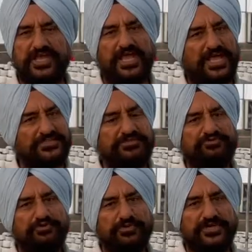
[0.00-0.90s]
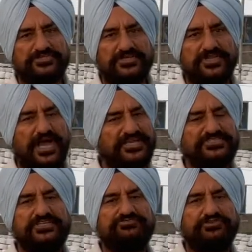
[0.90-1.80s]
healthy food production,
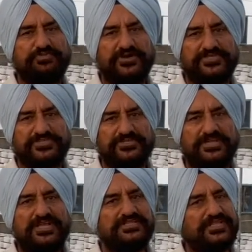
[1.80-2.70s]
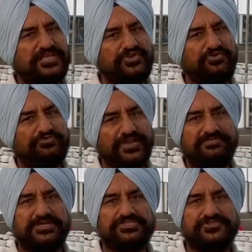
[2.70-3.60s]
hygienic food production. Thank you very
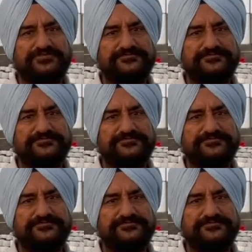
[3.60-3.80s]
much.